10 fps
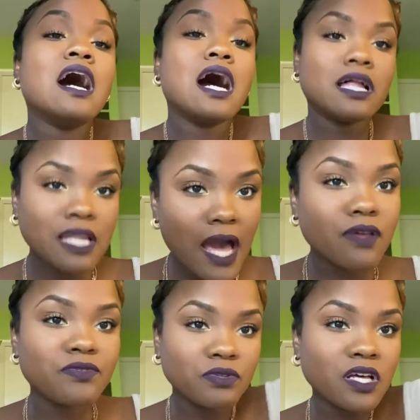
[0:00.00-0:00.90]
a lot
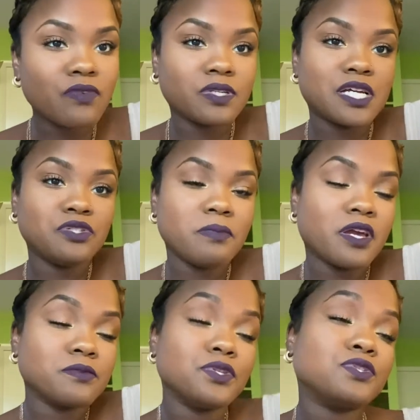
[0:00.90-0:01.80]
of you love when I do
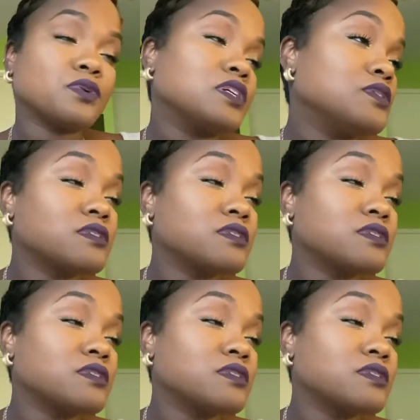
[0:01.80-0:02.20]
makeup tutorials,